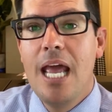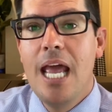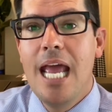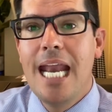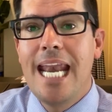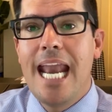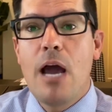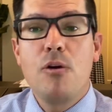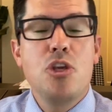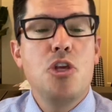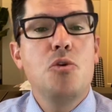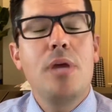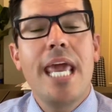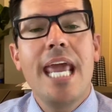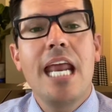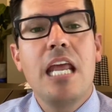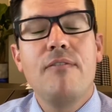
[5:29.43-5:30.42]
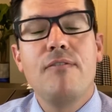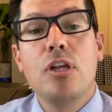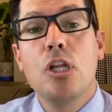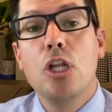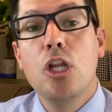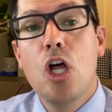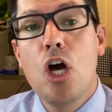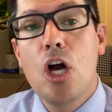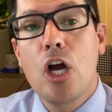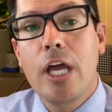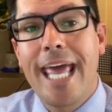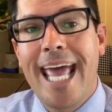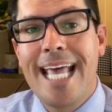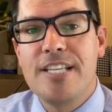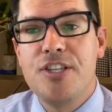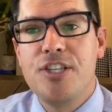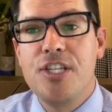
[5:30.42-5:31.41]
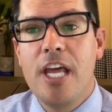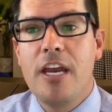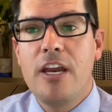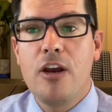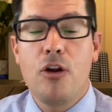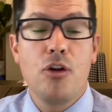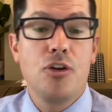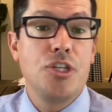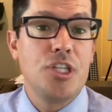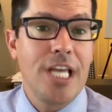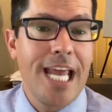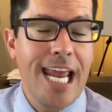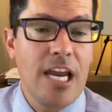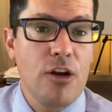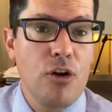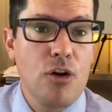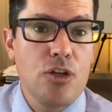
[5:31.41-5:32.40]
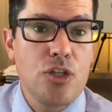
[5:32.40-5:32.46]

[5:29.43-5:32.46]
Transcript: Now, you can't even look at Senator Sanders